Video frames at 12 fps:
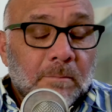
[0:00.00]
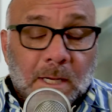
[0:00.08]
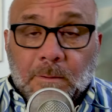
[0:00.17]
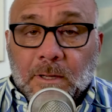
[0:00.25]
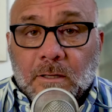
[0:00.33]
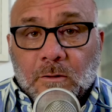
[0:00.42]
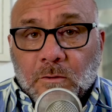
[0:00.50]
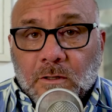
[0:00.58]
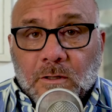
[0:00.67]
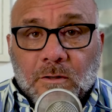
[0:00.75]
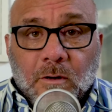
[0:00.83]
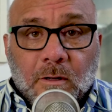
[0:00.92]
Maybe this was the
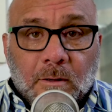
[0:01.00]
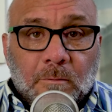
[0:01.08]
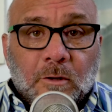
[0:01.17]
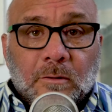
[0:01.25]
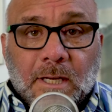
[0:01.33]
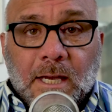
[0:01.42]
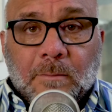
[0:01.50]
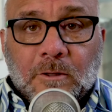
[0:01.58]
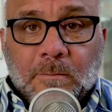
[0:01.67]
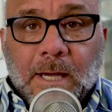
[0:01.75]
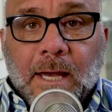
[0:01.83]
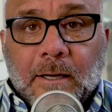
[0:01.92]
straw that broke the
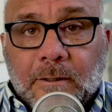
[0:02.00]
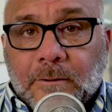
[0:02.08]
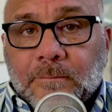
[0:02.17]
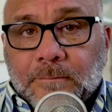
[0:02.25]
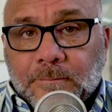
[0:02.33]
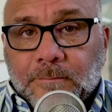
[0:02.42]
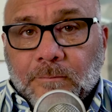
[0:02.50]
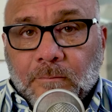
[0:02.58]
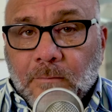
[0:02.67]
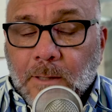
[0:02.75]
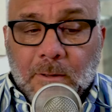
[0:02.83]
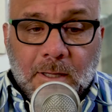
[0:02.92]
camel's back.
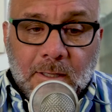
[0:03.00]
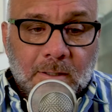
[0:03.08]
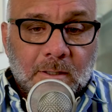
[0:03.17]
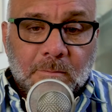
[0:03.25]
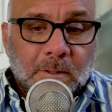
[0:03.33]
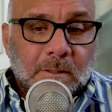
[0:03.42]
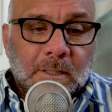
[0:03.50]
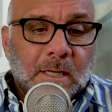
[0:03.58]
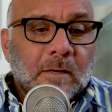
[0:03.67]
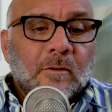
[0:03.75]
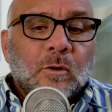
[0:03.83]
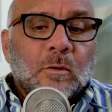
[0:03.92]
Maybe they'd just been
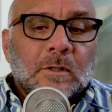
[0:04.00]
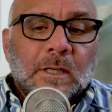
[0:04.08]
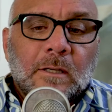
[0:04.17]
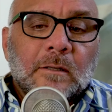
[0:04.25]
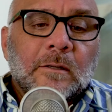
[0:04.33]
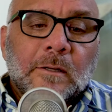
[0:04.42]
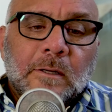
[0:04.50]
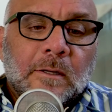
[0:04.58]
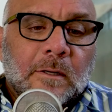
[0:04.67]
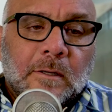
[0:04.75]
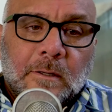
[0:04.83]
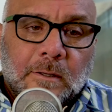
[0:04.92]
kind of holding,
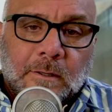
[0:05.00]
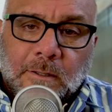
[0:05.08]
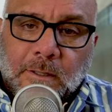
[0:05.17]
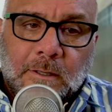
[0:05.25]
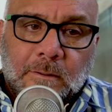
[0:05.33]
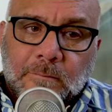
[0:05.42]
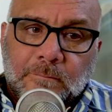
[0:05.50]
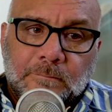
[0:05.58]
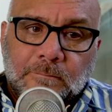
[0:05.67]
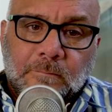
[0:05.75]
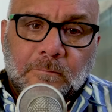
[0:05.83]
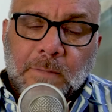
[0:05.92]
you know,
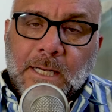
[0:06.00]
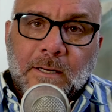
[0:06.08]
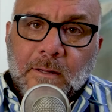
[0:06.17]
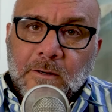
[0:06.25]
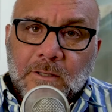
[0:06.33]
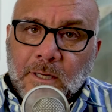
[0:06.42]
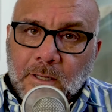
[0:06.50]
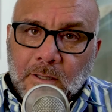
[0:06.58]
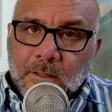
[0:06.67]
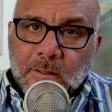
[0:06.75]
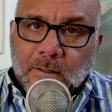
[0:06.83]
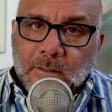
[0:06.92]
biting their
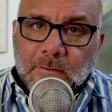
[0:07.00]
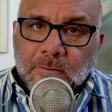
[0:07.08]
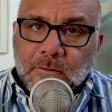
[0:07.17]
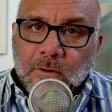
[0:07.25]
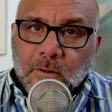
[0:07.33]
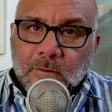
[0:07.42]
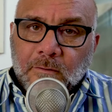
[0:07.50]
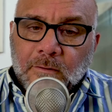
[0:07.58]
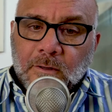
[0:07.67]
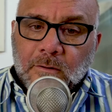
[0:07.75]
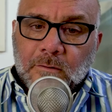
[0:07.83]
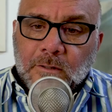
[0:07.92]
tongue for all of
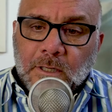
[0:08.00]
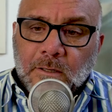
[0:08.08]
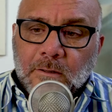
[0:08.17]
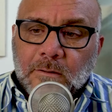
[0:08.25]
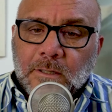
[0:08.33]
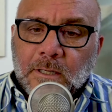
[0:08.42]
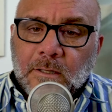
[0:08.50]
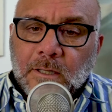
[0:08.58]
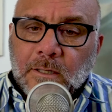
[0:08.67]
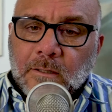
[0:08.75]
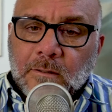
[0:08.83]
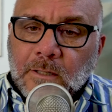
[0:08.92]
those years, and
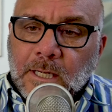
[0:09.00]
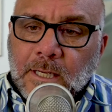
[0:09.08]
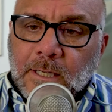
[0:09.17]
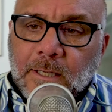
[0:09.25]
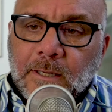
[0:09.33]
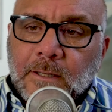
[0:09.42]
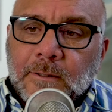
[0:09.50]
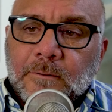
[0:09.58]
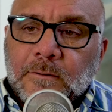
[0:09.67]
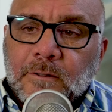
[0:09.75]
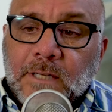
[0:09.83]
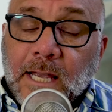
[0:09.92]
then they
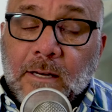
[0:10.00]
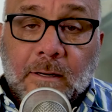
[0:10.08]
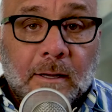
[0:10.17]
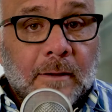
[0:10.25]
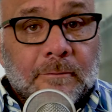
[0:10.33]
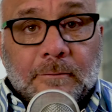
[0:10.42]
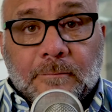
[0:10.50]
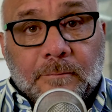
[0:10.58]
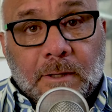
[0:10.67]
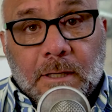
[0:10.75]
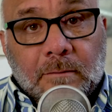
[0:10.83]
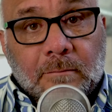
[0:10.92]
just had enough,
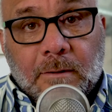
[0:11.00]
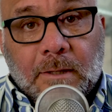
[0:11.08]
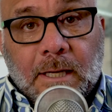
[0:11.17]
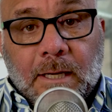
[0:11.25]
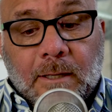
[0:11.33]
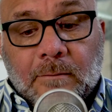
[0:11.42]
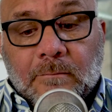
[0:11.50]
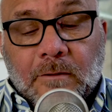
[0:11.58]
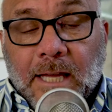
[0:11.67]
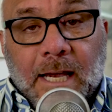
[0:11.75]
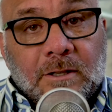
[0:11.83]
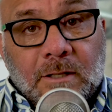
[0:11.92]
and they
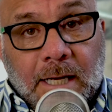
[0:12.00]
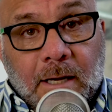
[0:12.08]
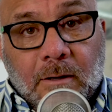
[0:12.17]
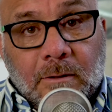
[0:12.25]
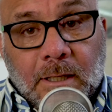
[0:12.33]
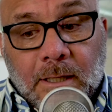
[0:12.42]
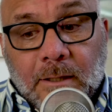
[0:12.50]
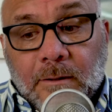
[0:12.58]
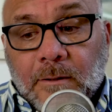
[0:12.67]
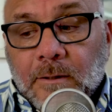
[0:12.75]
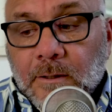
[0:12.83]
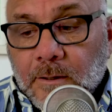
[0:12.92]
lashed out, and